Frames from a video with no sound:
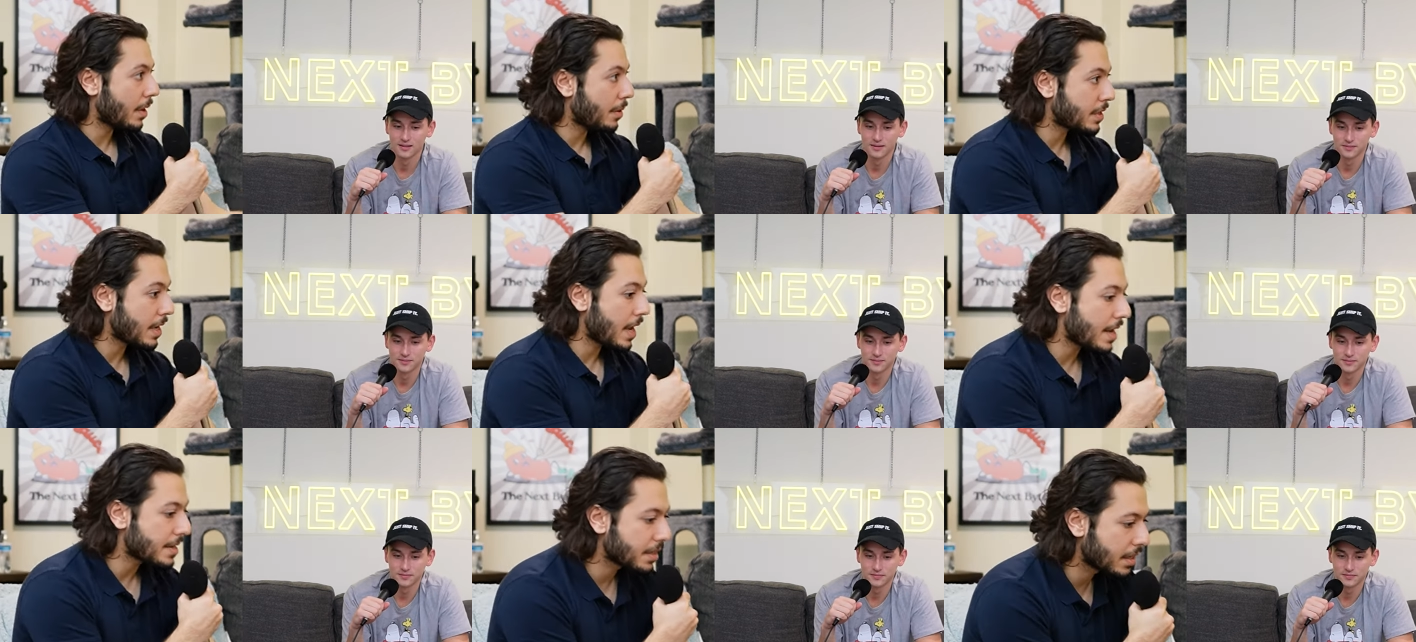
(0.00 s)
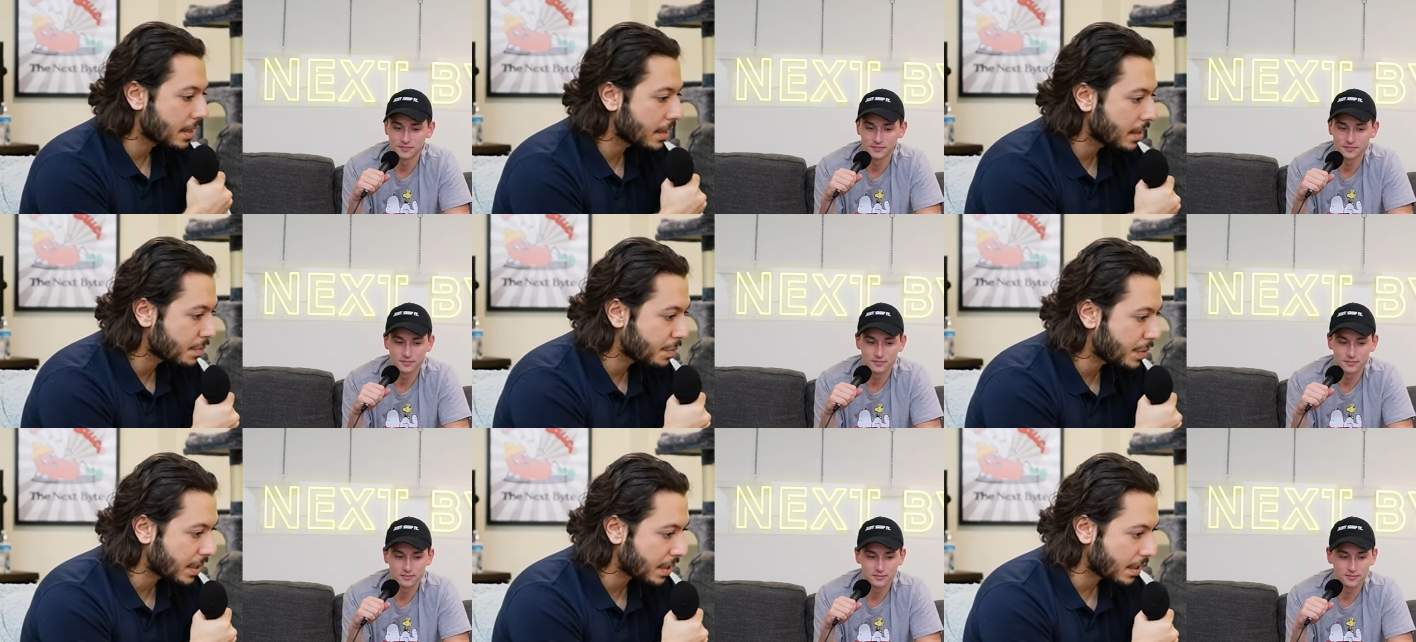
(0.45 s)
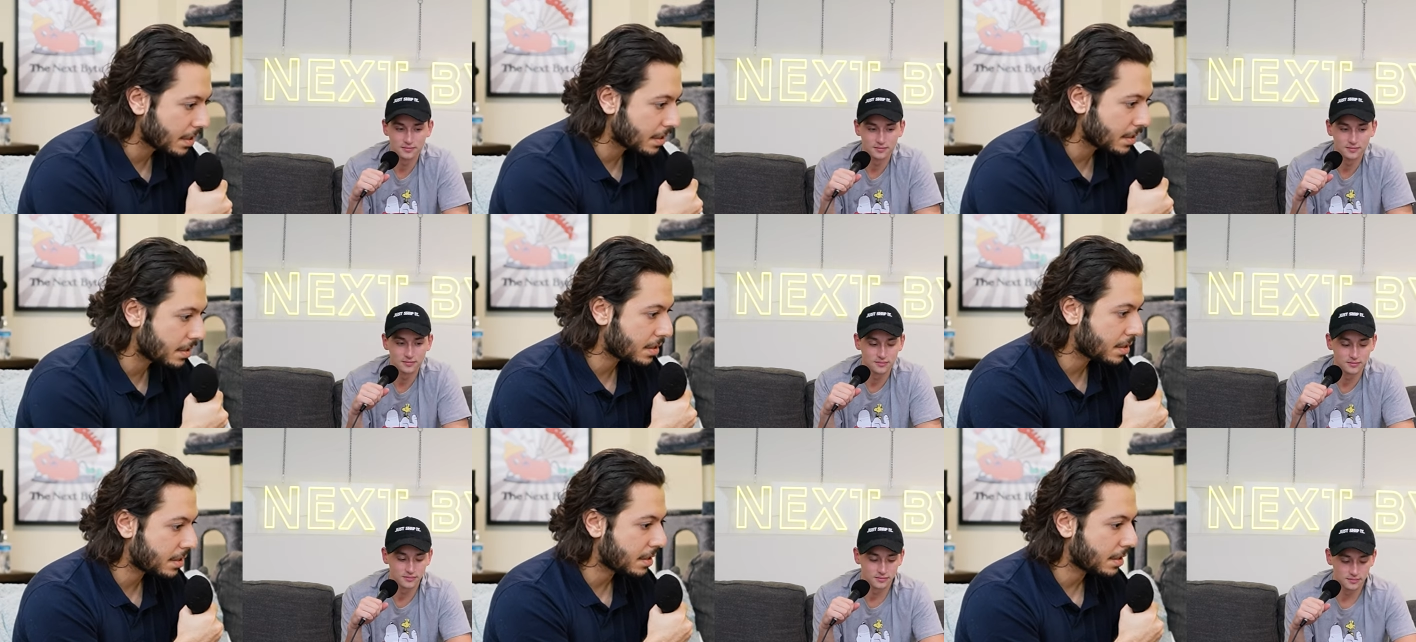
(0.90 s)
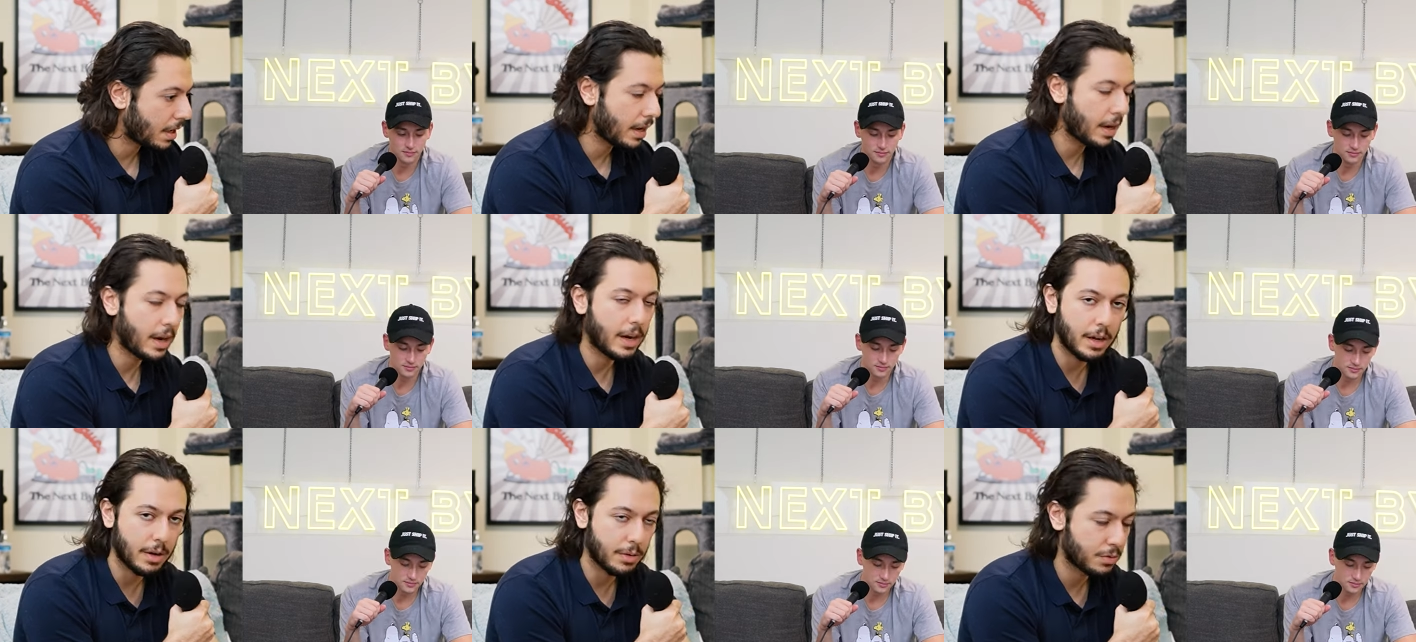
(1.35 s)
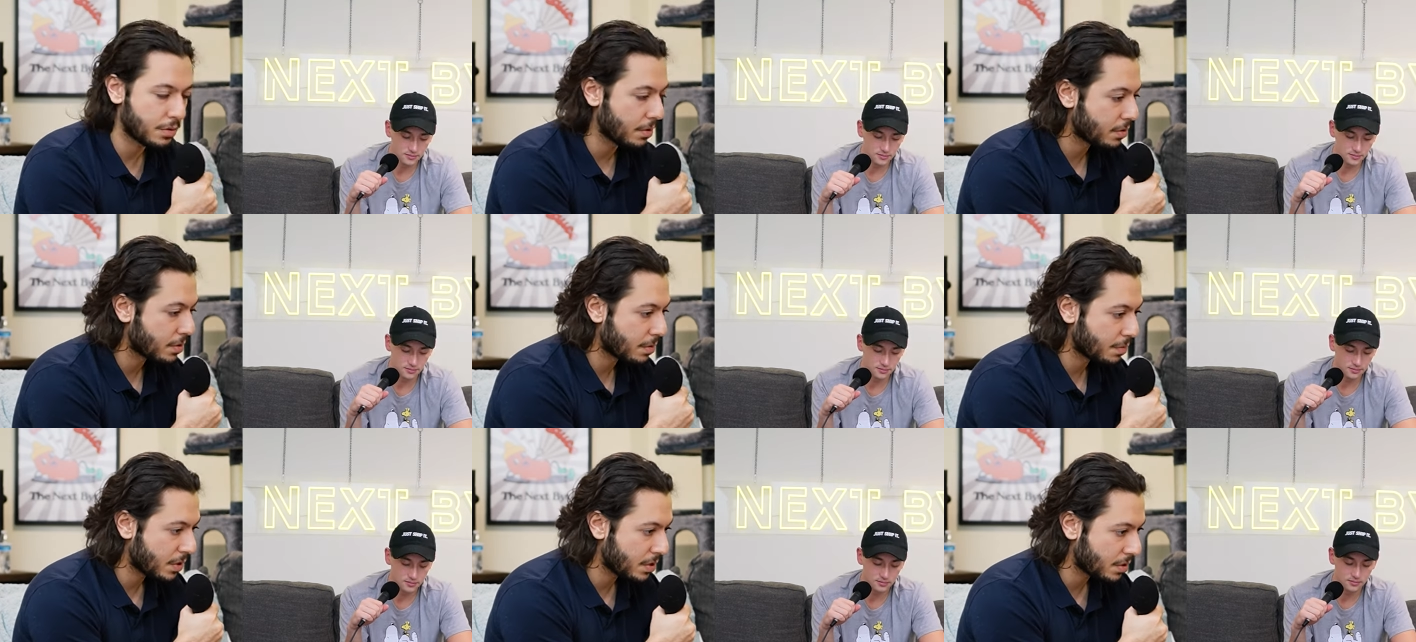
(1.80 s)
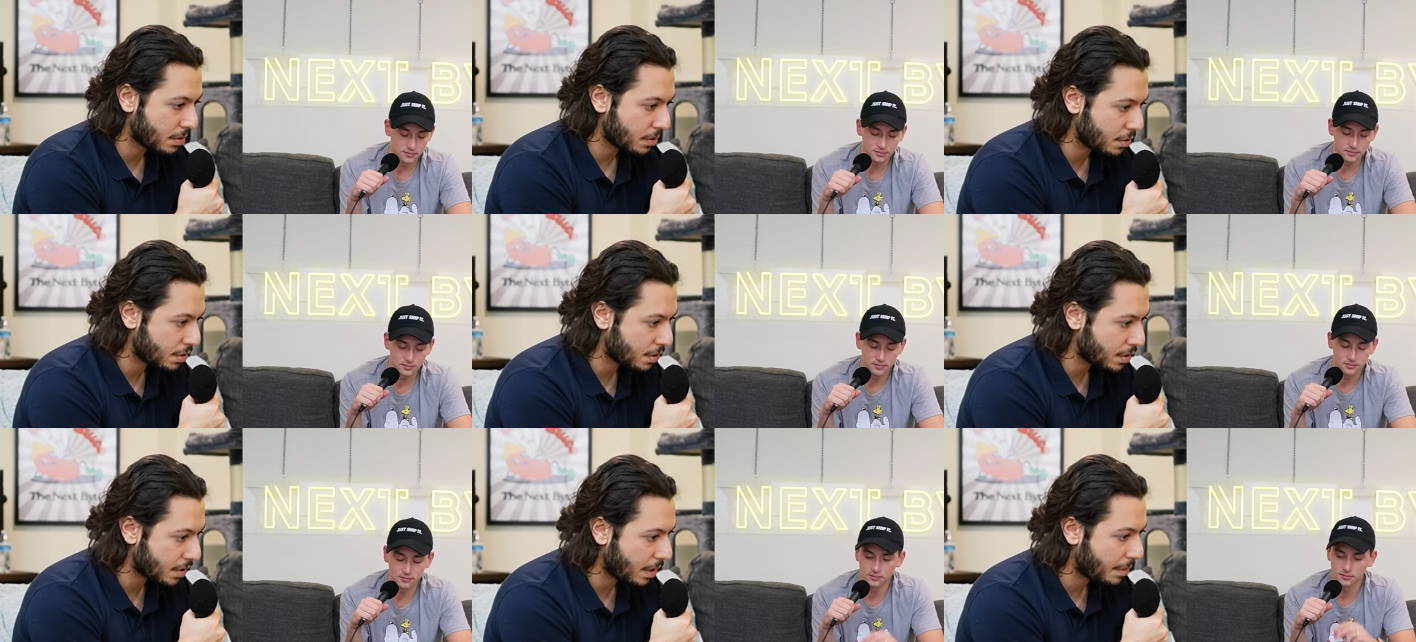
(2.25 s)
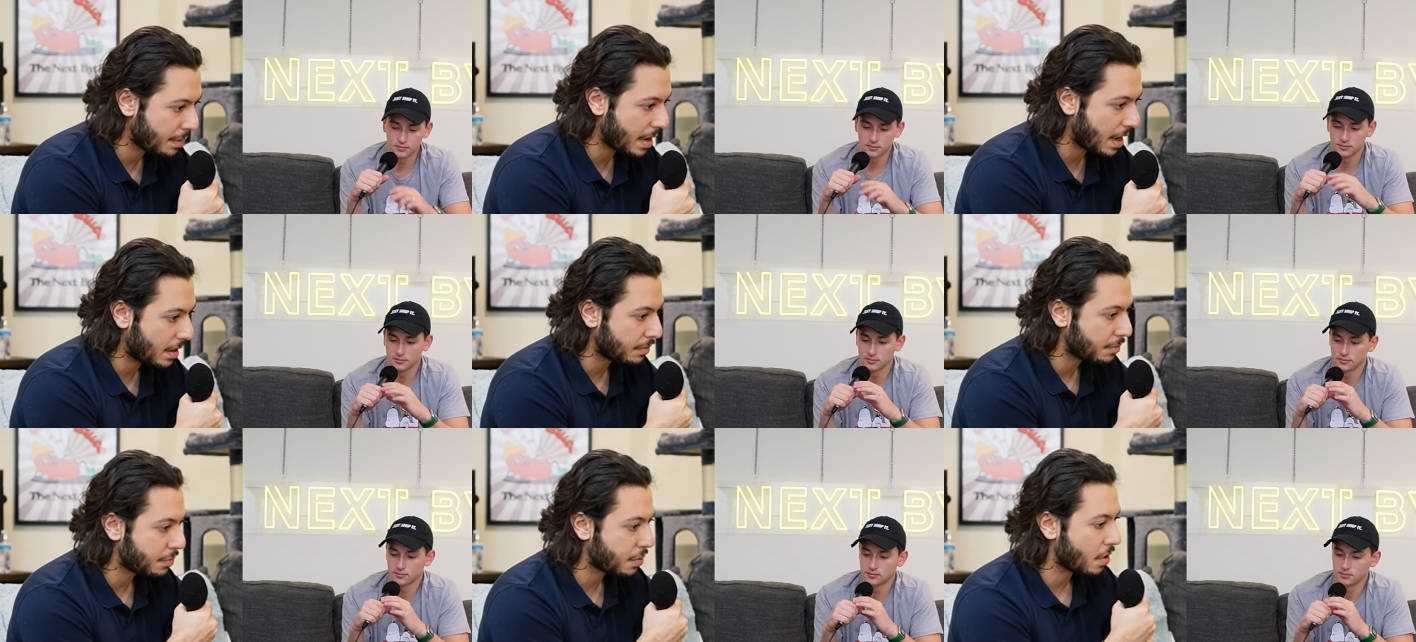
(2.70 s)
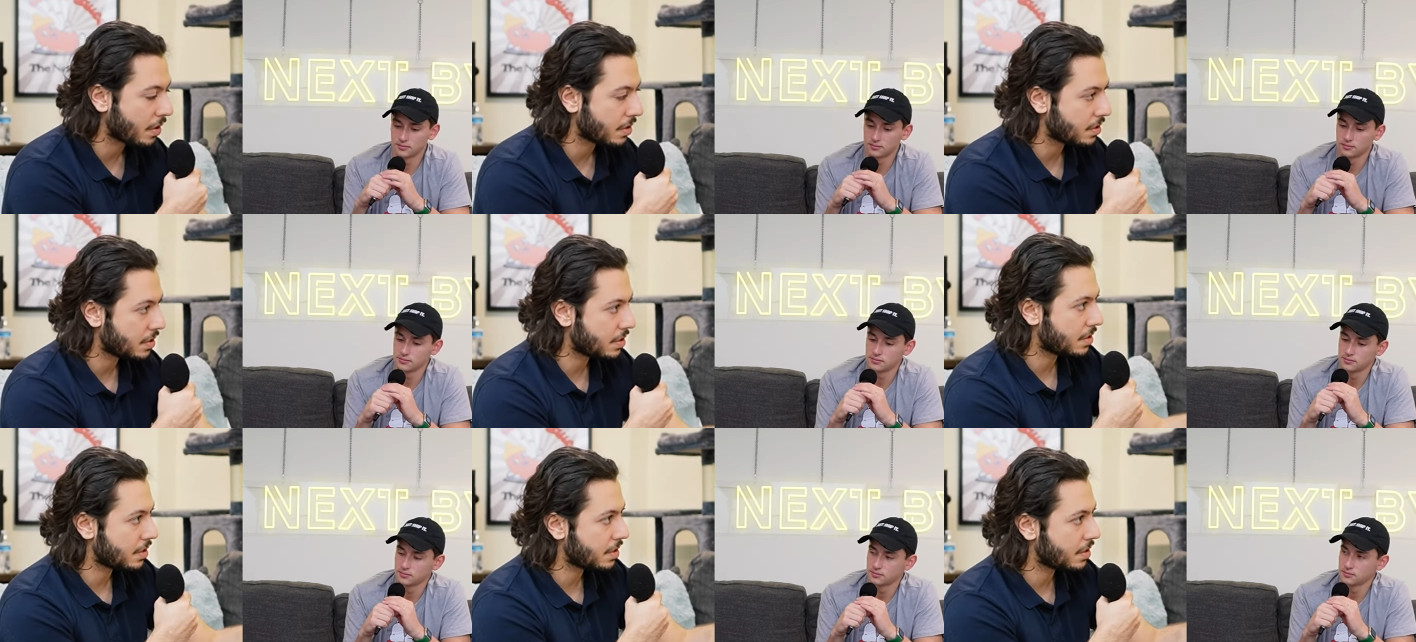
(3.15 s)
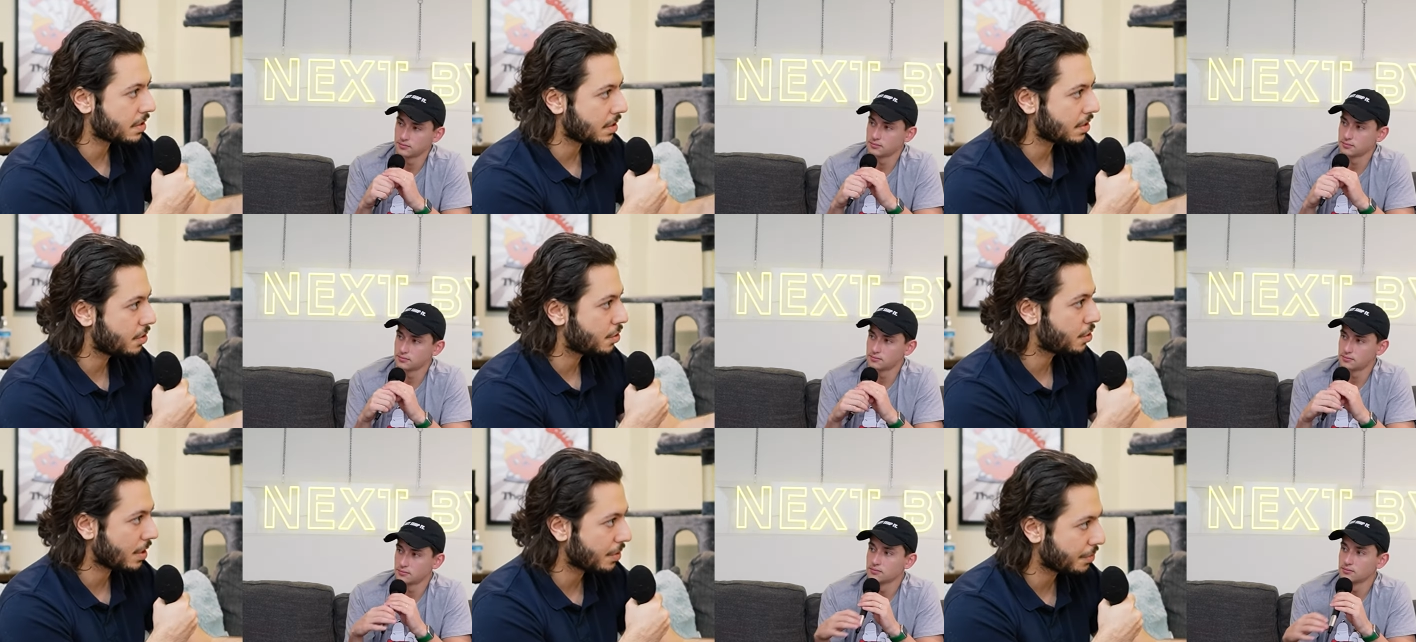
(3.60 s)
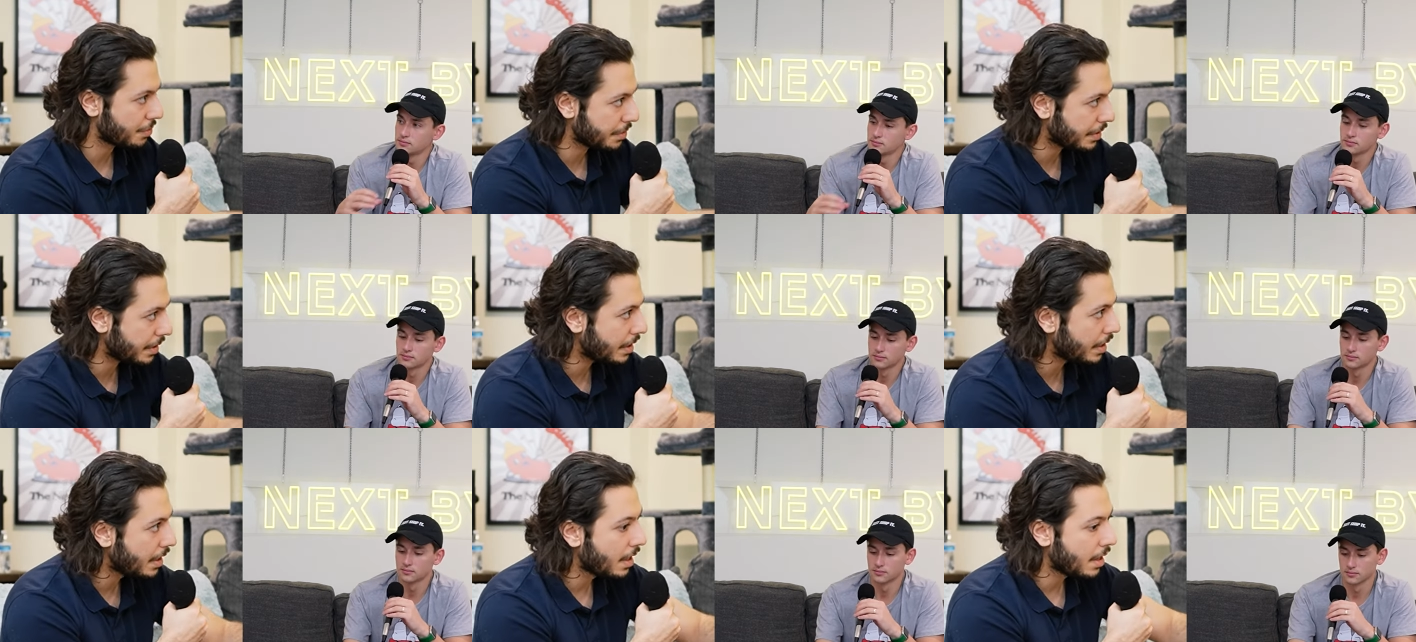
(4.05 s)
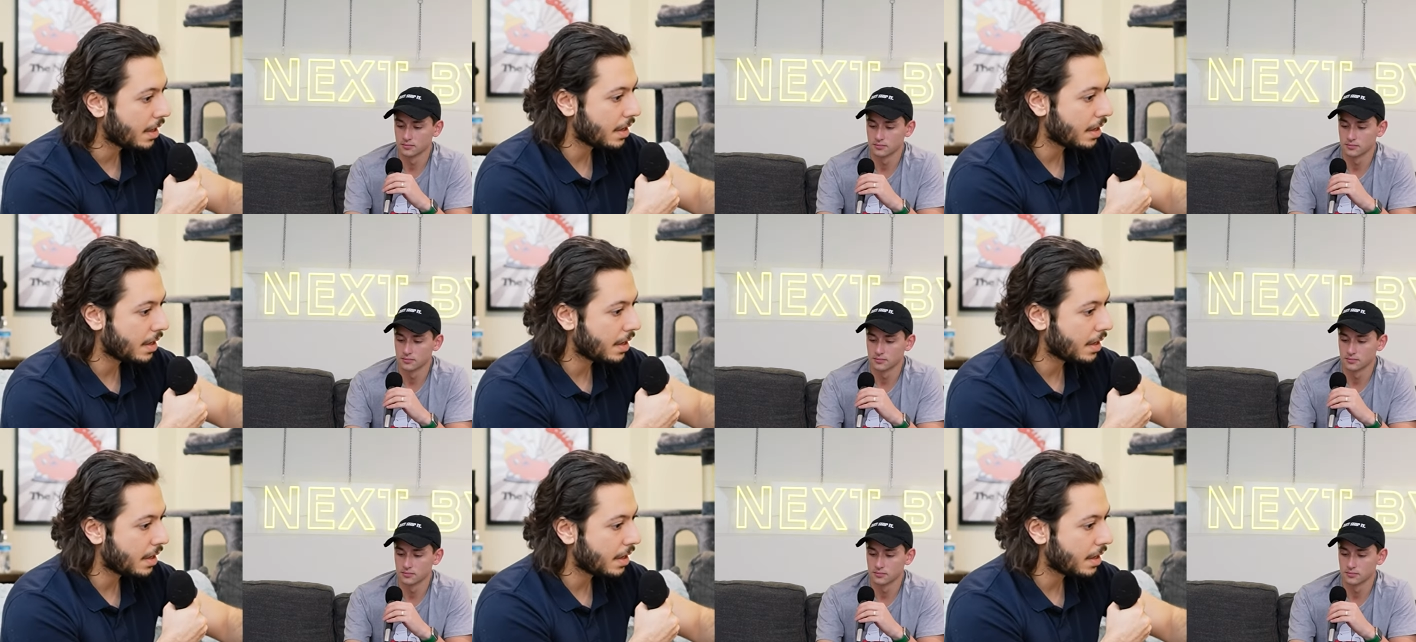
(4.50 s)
Speaker 1: I was asking is because I, I was doing some research about Parkinson's disease generally,